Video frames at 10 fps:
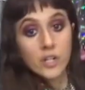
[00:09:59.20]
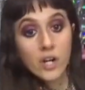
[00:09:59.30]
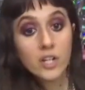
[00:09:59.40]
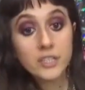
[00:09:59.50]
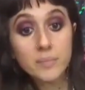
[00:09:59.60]

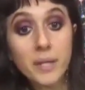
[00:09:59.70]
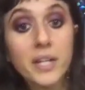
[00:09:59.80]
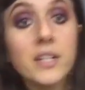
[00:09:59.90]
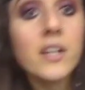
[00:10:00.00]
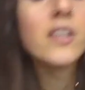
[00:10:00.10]
I did
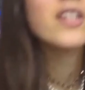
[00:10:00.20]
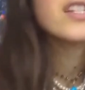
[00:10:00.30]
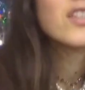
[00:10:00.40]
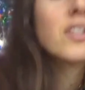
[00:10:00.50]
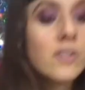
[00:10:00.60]
make this
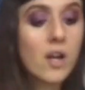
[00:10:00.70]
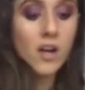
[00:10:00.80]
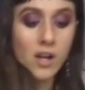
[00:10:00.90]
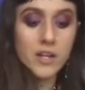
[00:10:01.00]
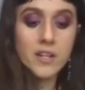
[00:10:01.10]
little
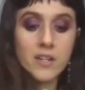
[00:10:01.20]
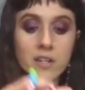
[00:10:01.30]
guy,